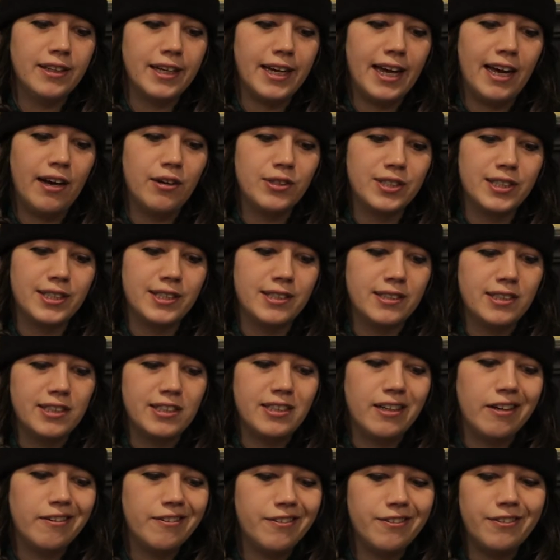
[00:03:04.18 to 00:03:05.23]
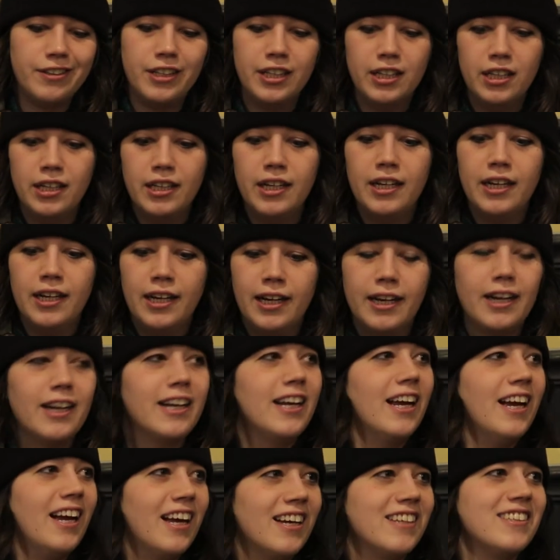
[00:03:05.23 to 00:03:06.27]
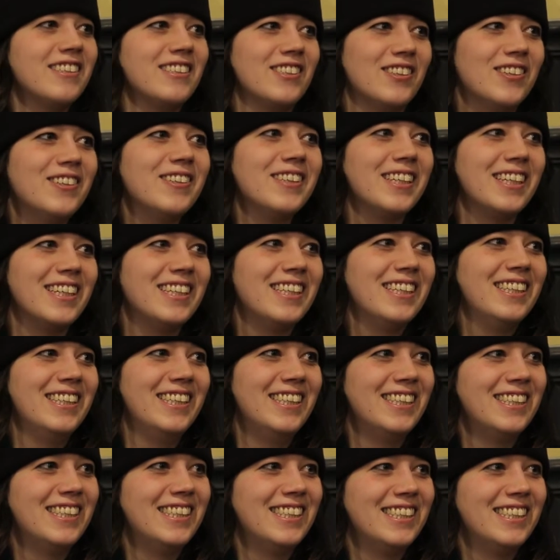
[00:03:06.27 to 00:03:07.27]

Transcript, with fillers: like houses and stuff. Oh, I remember that. Yeah, band. totally. I, I was